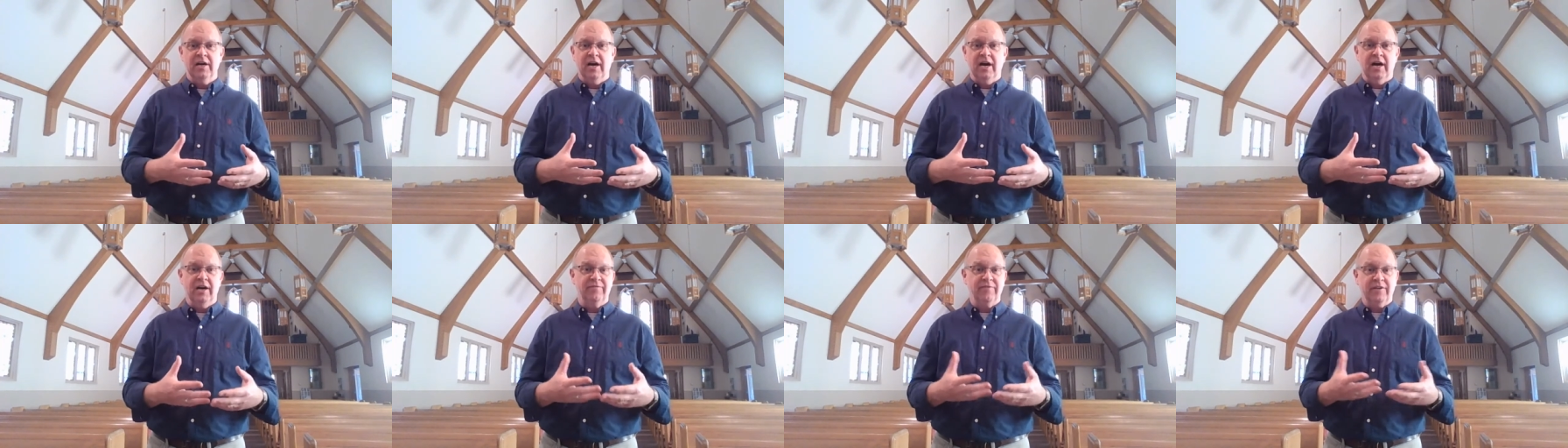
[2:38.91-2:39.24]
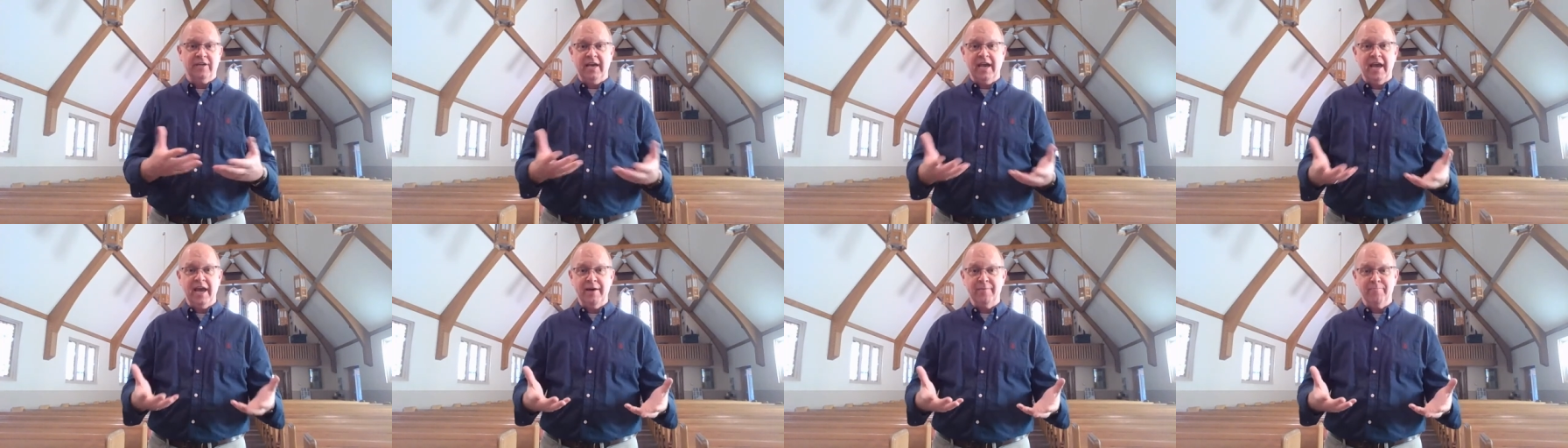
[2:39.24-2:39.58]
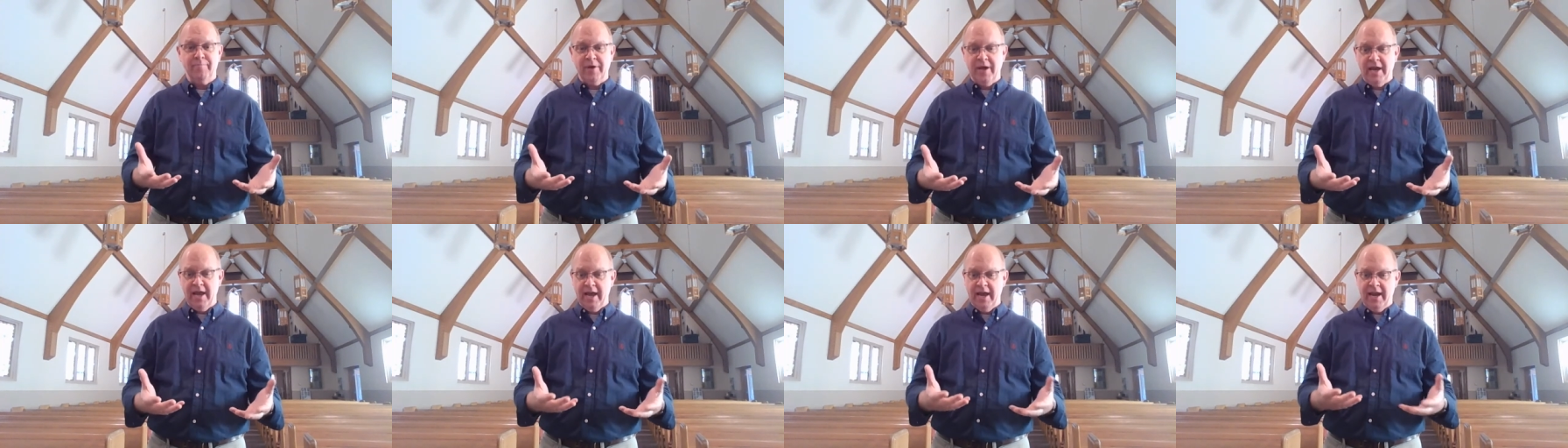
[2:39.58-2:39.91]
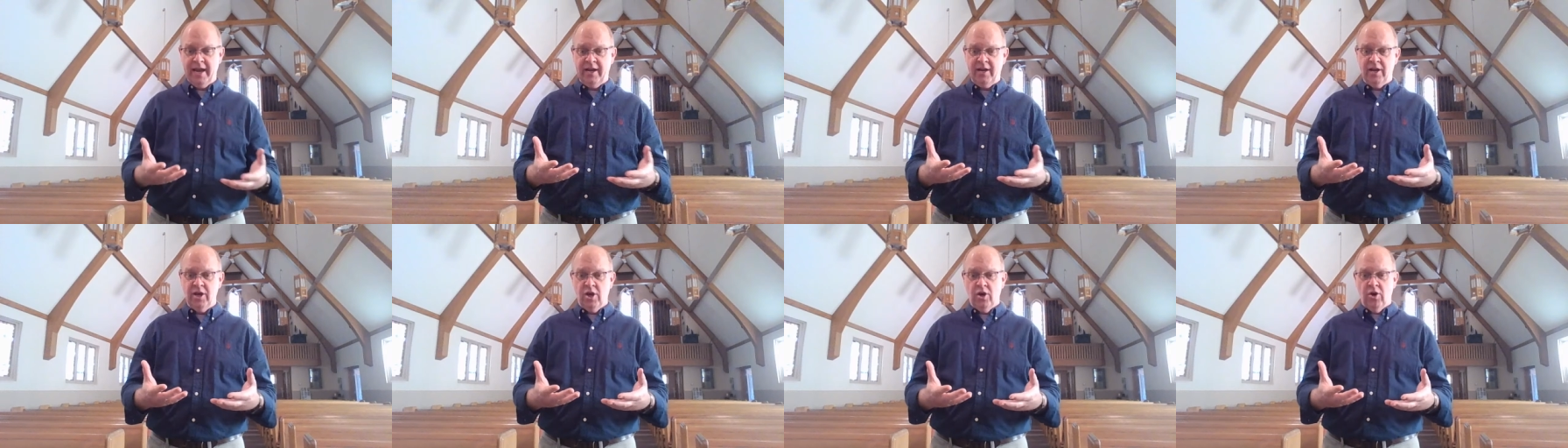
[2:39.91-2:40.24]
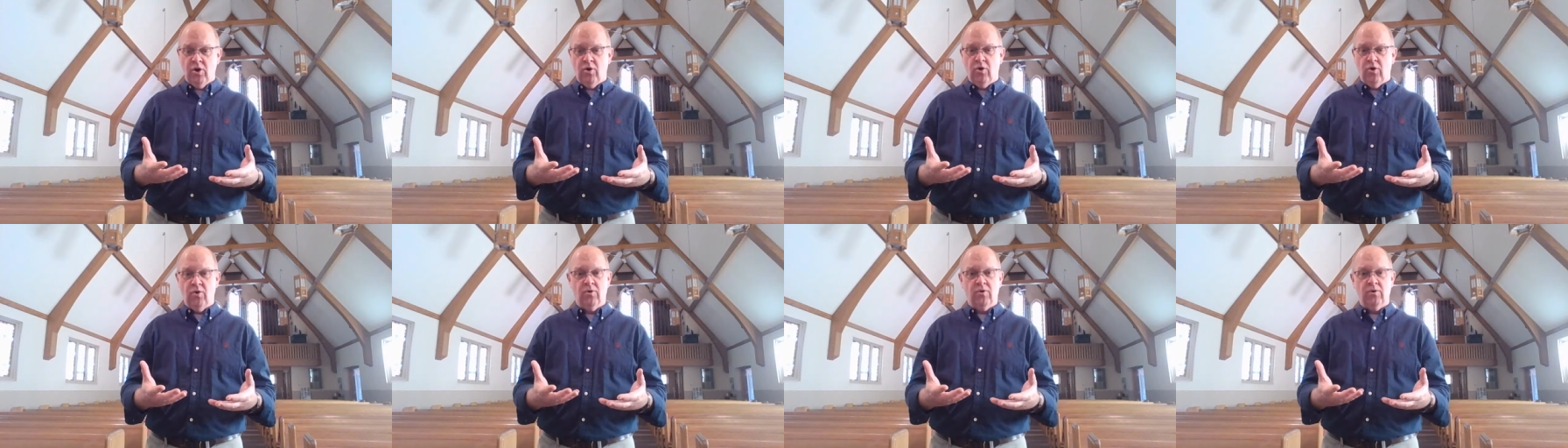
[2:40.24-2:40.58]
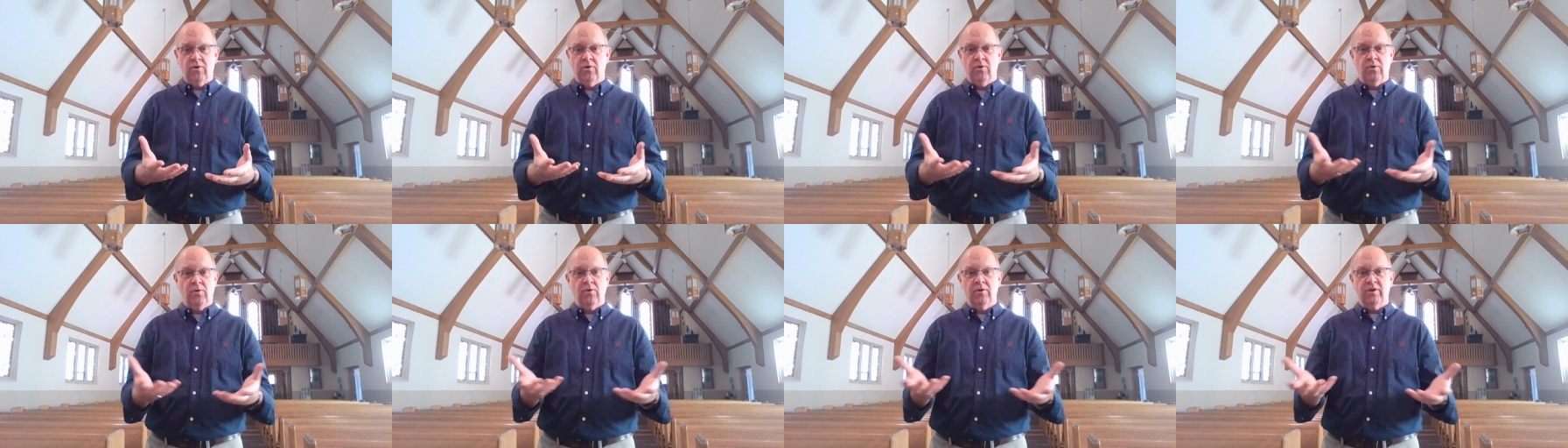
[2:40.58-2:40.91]
of a campaign
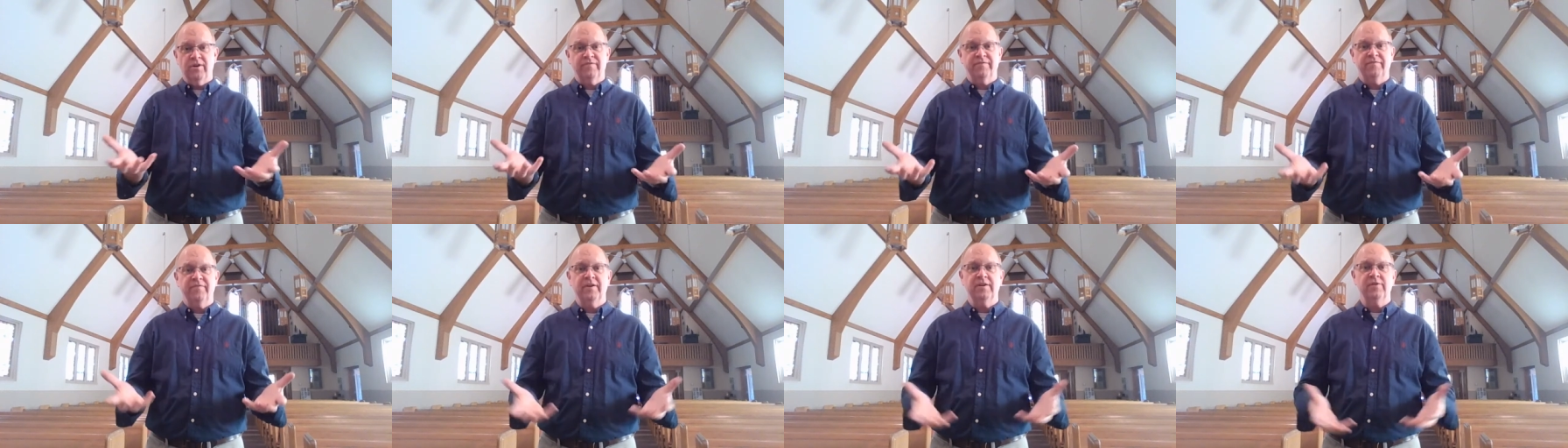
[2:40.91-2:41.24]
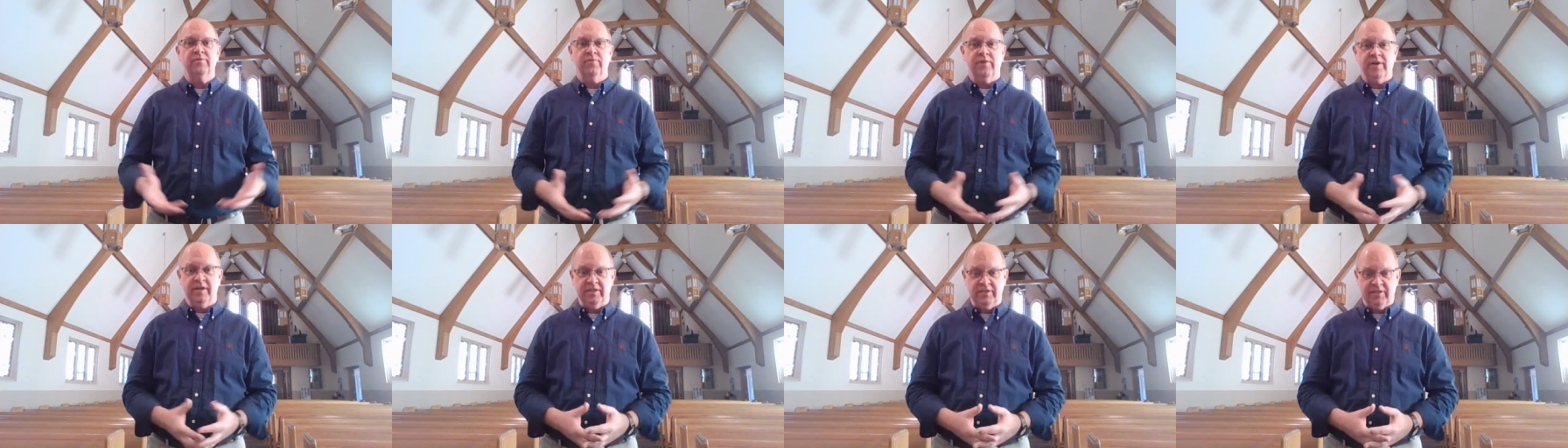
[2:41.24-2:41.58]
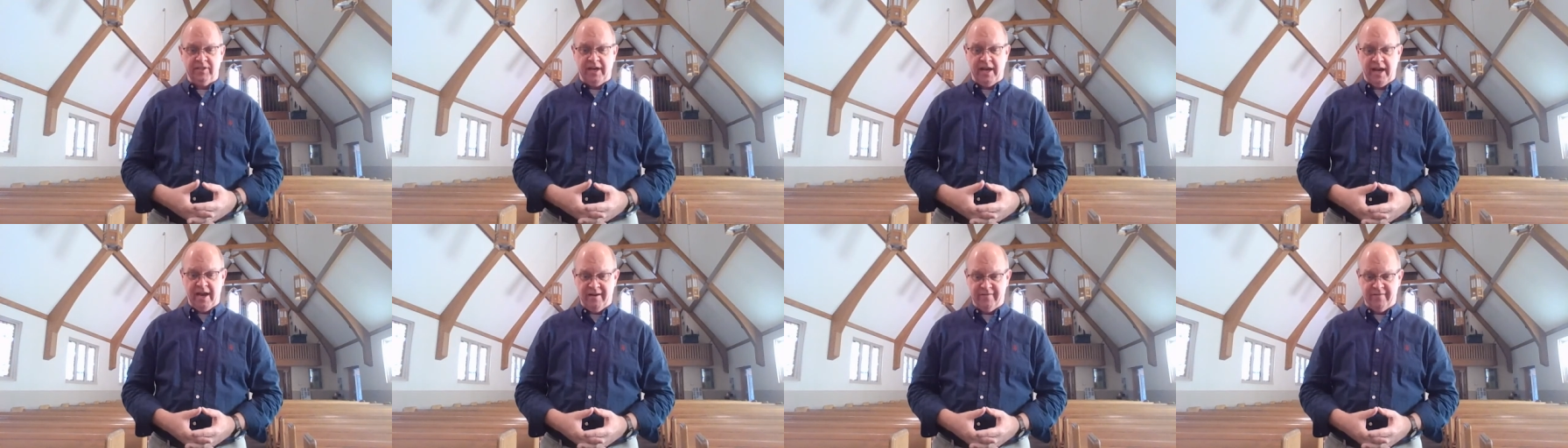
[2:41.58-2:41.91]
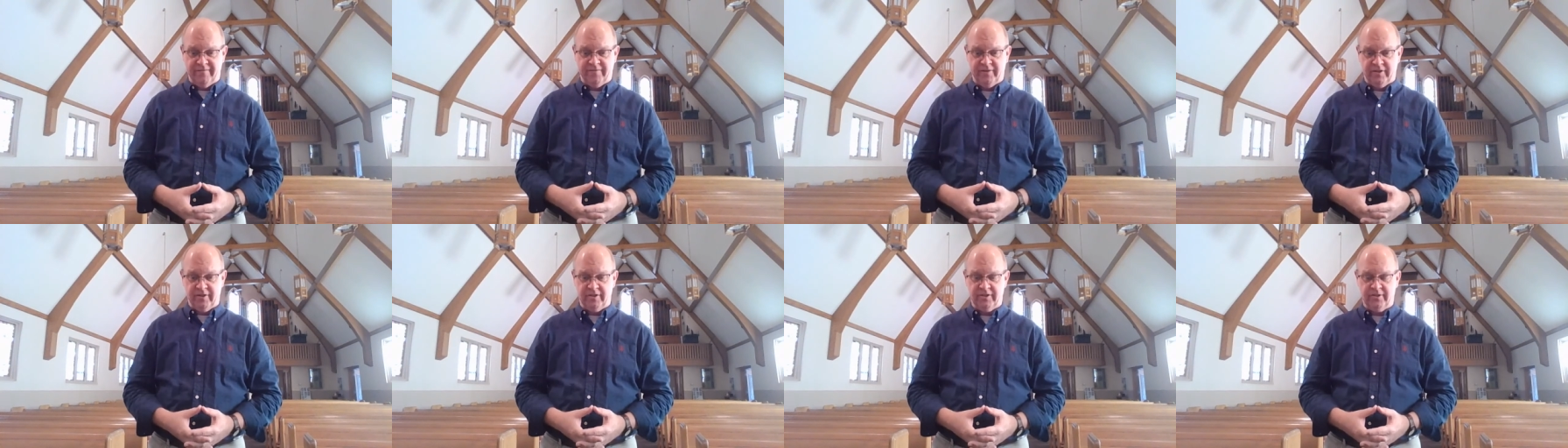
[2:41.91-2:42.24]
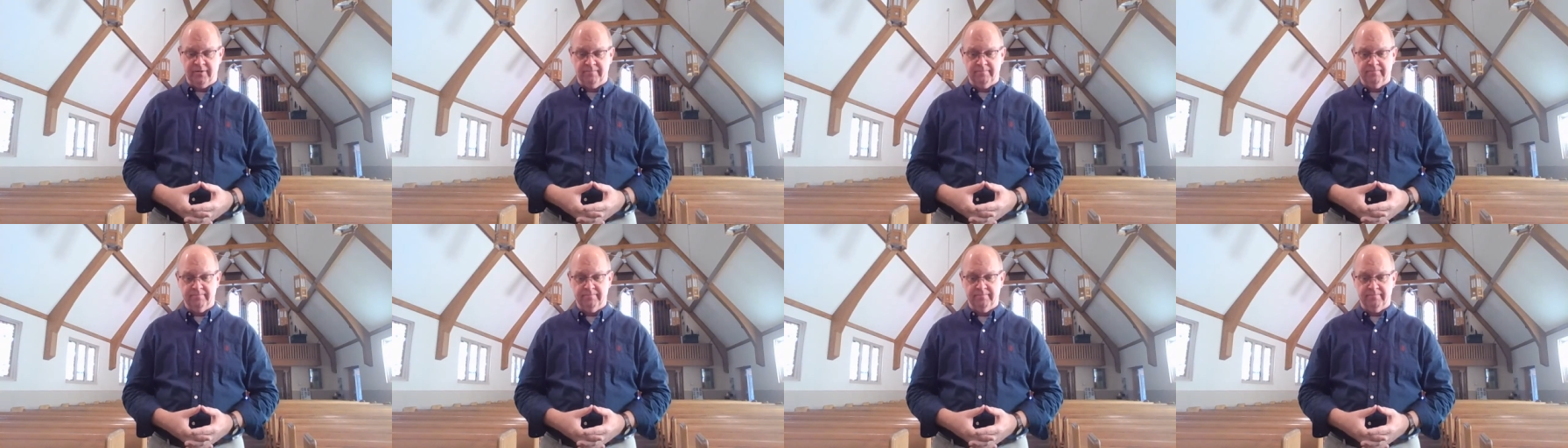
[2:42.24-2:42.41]
or a fundraising effort.